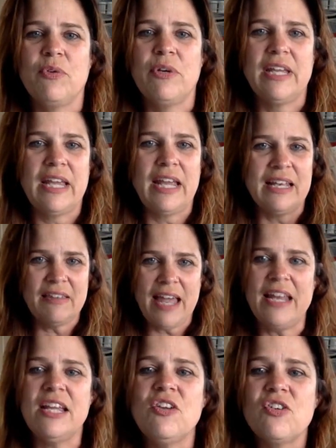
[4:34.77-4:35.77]
re- and
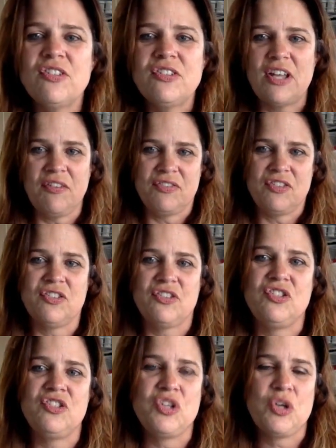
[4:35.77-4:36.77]
letting yourself
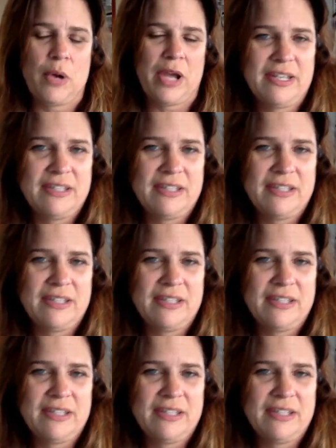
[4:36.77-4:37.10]
just do it.